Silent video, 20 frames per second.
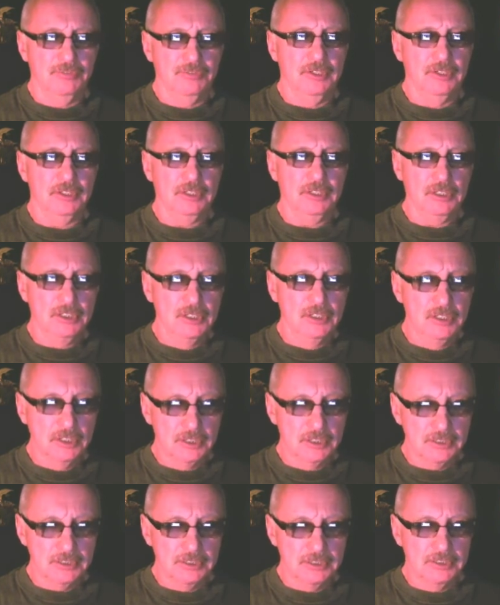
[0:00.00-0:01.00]
of a
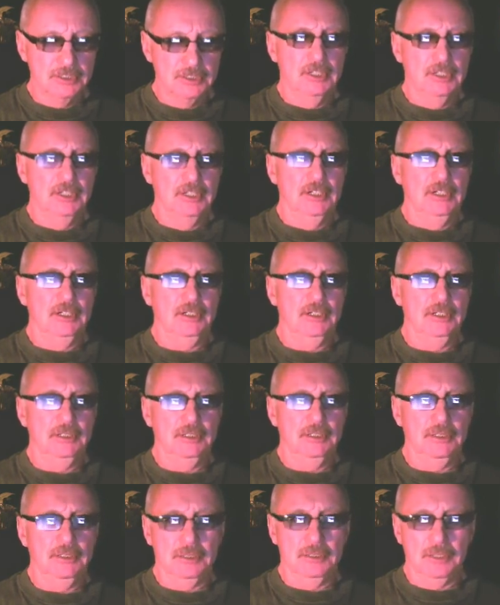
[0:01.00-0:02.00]
good
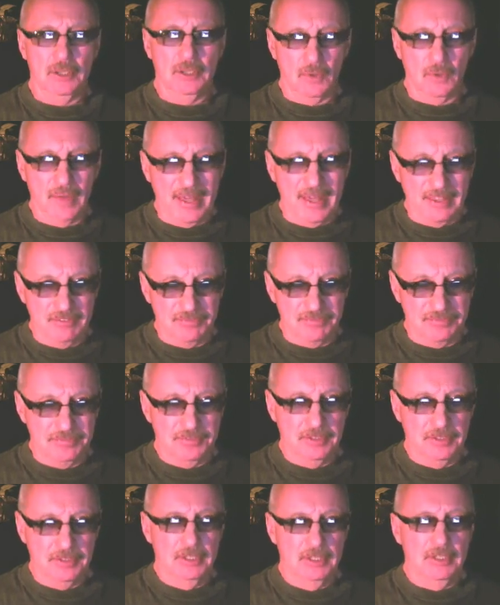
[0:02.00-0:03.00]

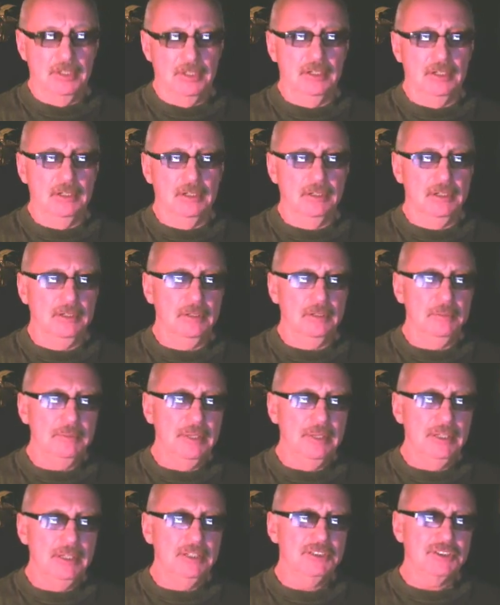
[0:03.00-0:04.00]
life,
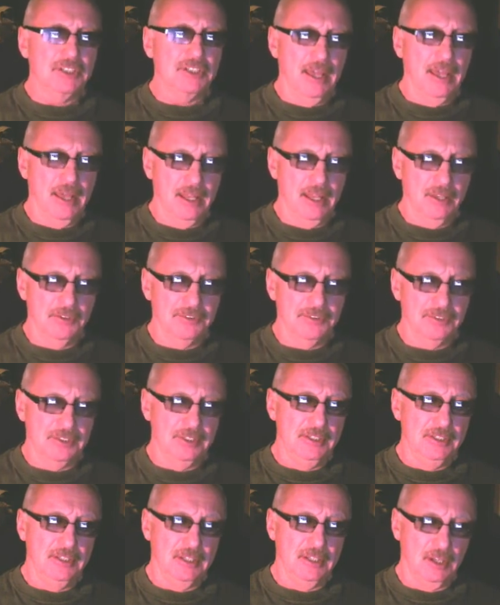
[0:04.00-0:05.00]
means
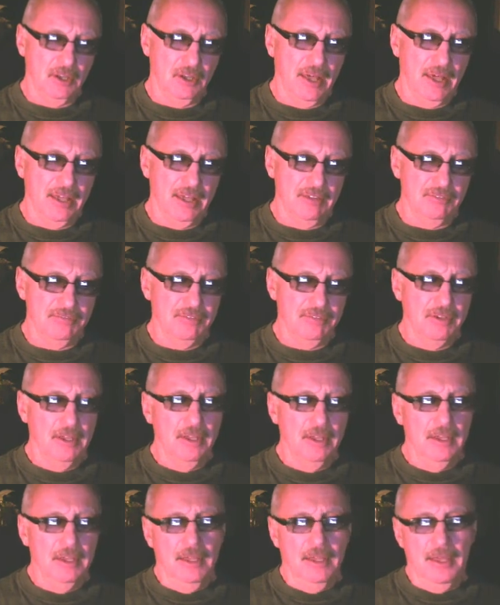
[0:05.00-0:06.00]
healthy life.
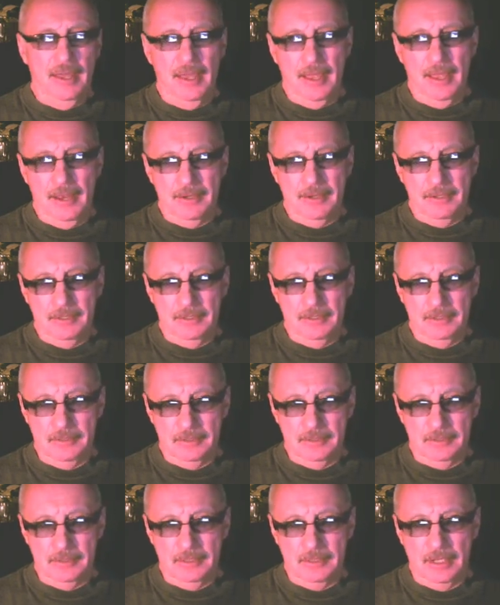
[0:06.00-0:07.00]
And
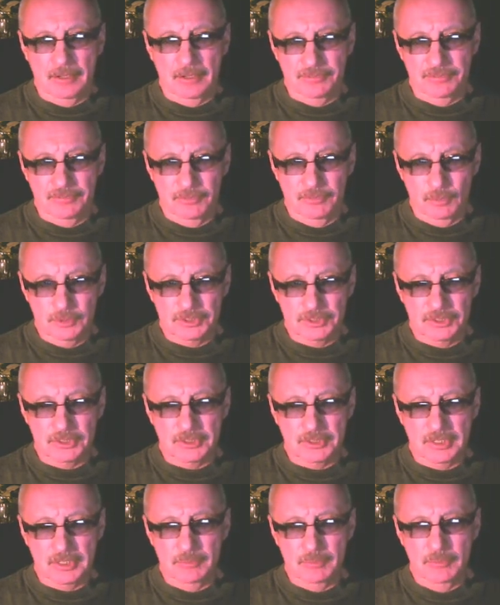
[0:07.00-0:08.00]

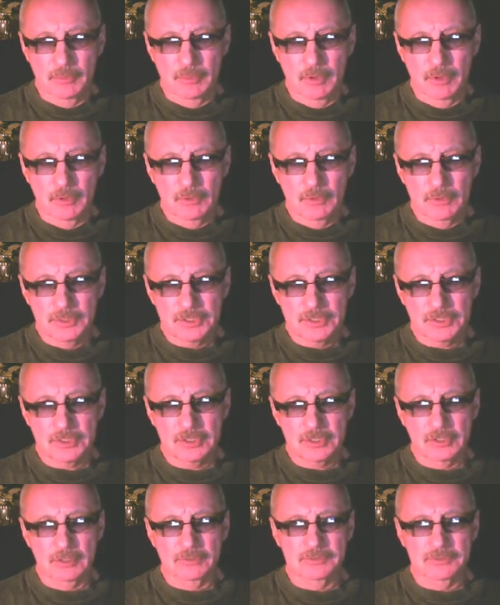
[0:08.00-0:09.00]
unfortunately,
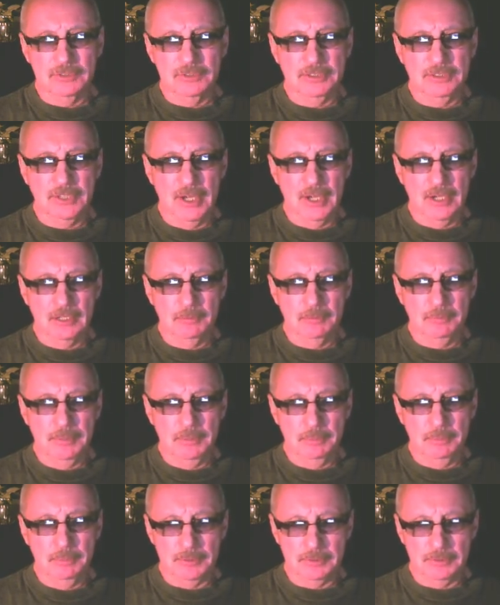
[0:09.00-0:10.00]
most of the young
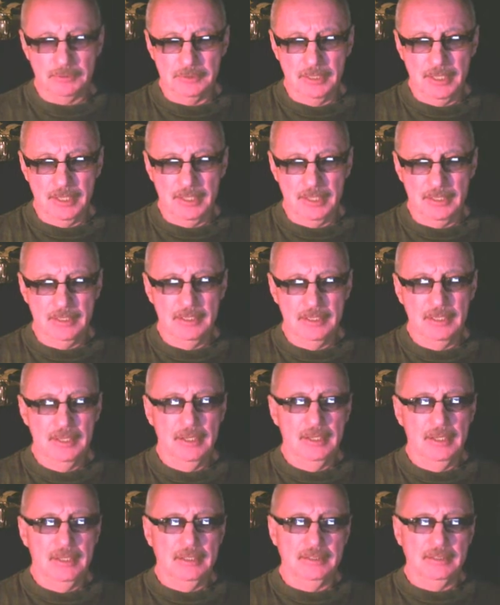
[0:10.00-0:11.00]
people today,
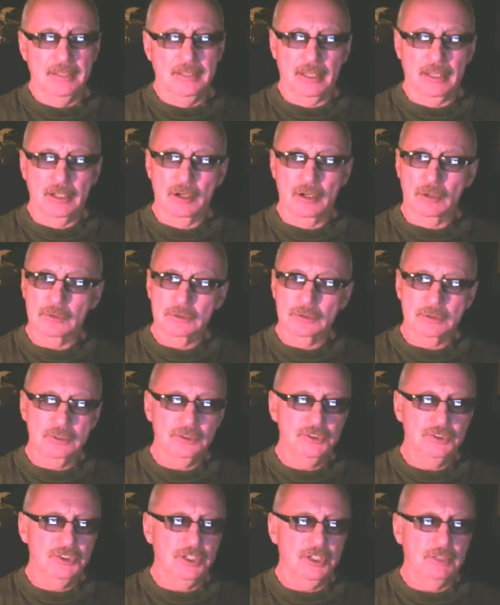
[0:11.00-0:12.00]
they go to
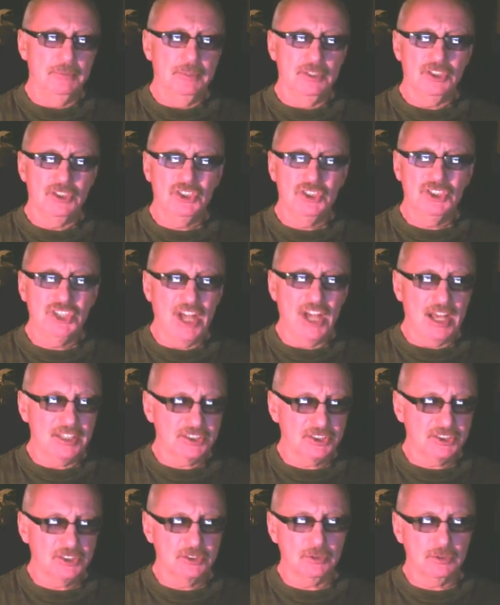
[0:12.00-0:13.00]
the gym
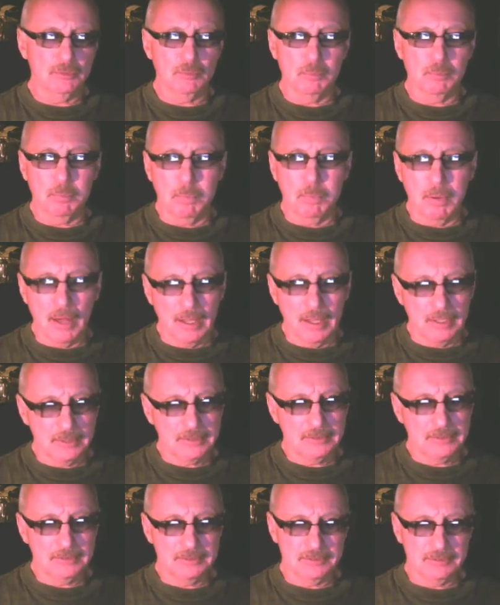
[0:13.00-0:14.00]
just to
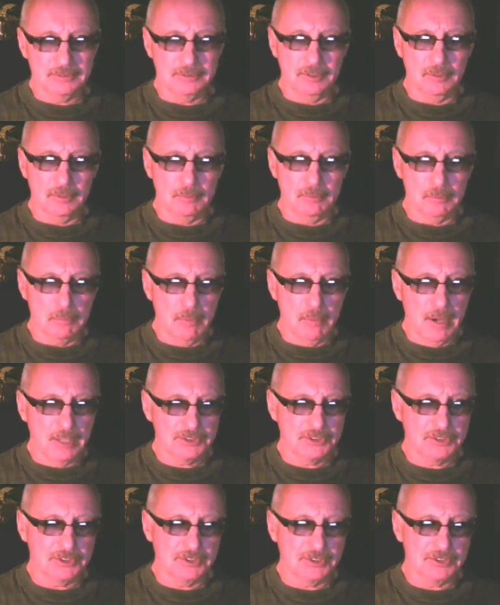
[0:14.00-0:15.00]
bulk the
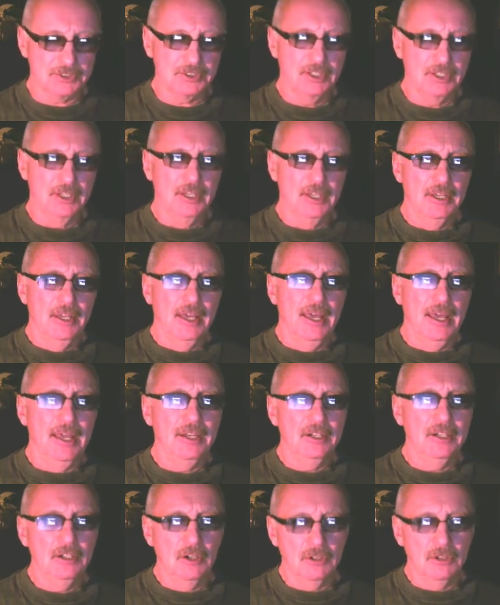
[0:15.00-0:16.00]
muscles
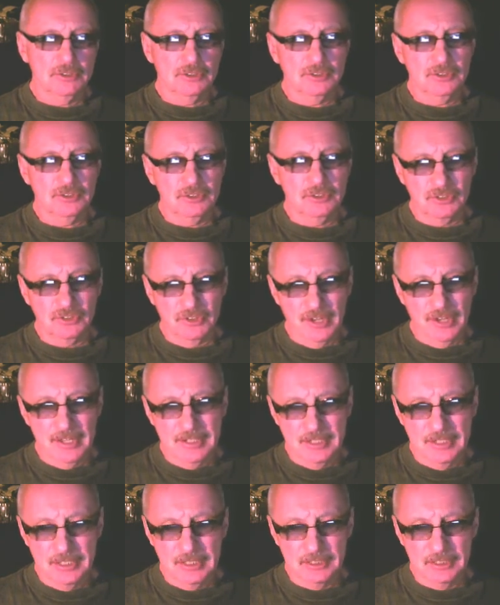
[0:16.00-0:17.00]
and not
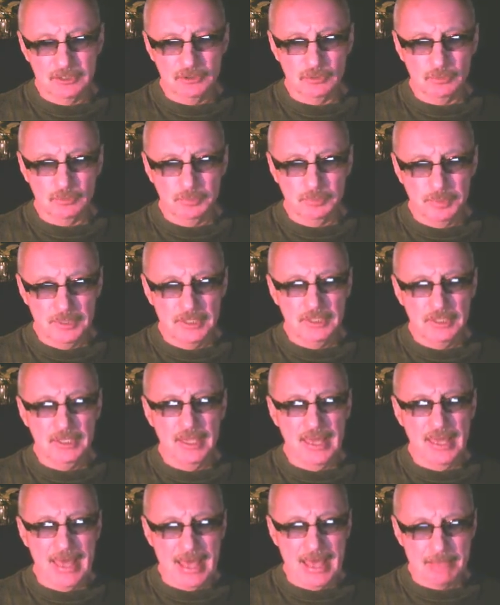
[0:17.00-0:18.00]
training to be
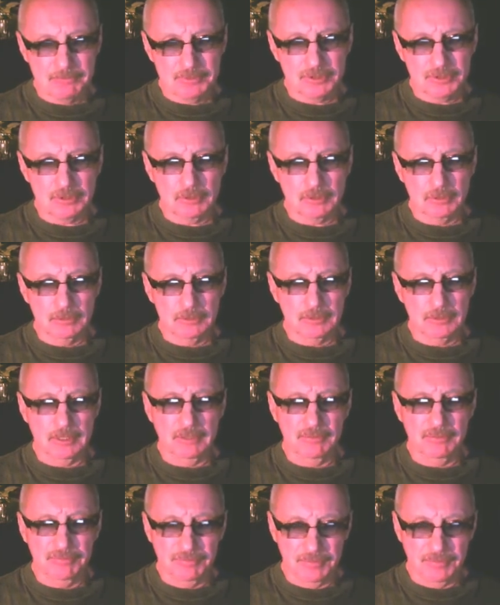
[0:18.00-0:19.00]

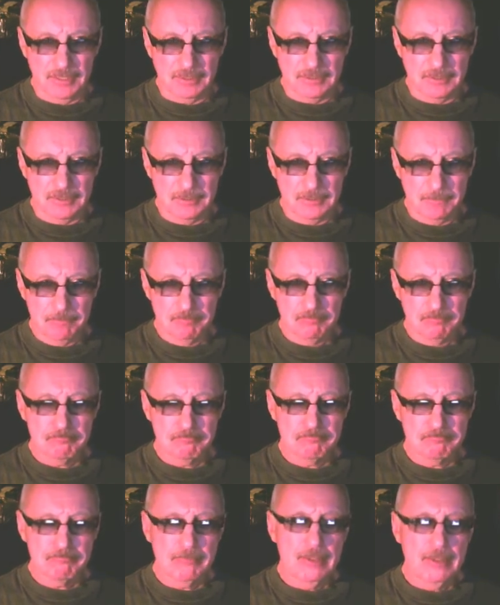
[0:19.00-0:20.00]
absolutely fit.
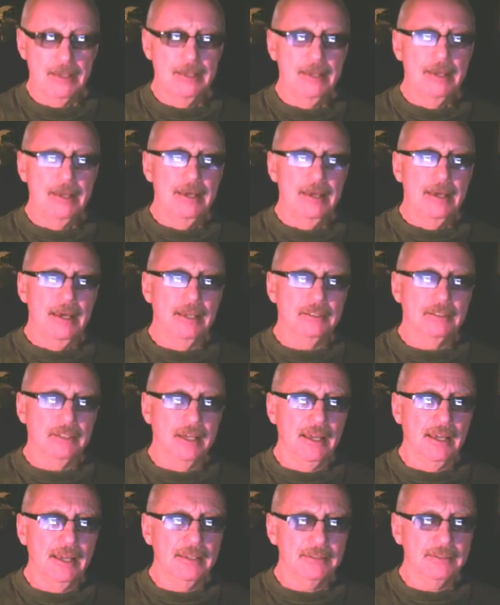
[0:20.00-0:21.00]
At
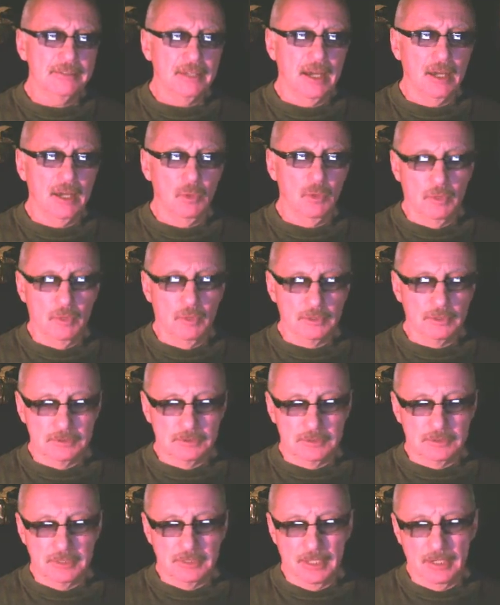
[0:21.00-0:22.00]
the end, I want
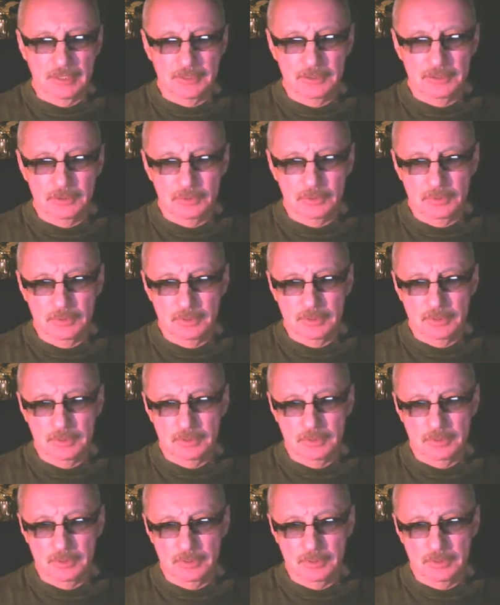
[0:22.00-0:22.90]
to tell you